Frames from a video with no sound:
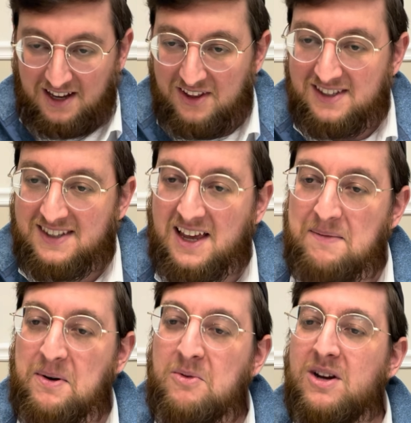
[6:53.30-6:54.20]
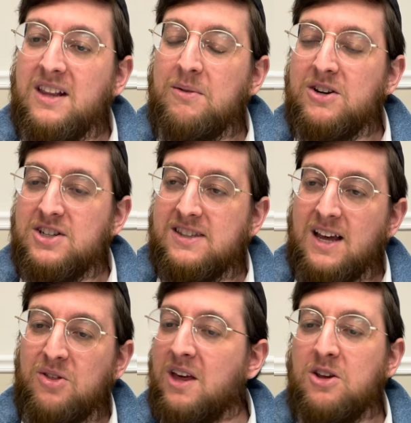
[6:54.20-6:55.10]
how they say it, but really we should
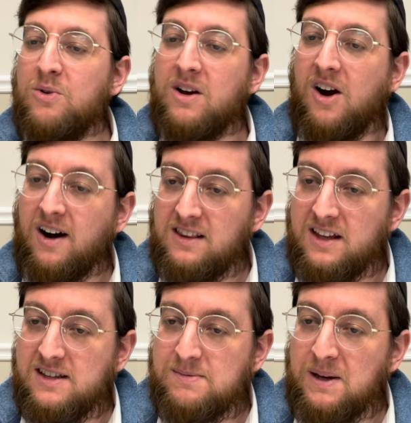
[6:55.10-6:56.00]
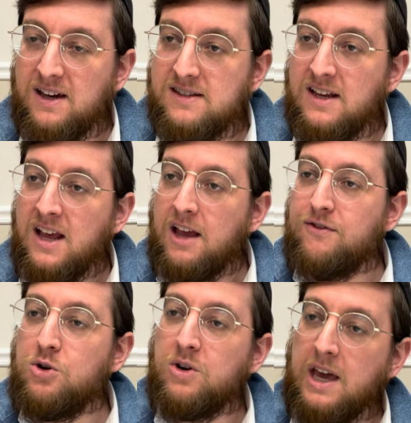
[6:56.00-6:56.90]
say thank you regardless. Because
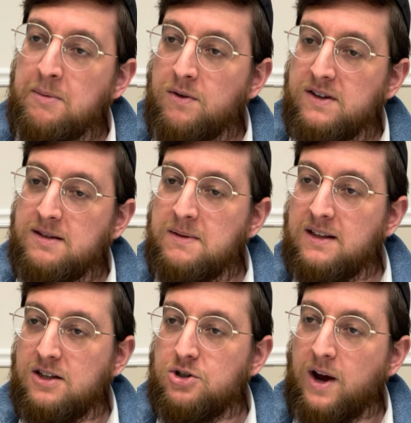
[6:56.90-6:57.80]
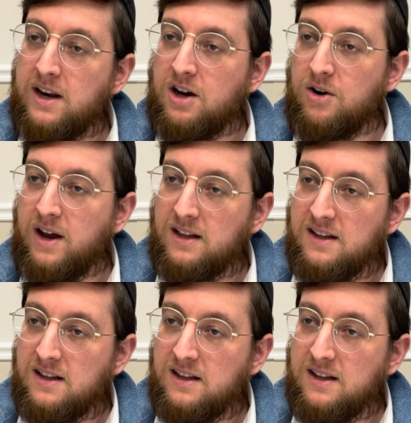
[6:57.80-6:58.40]
if you came over to me to try to correct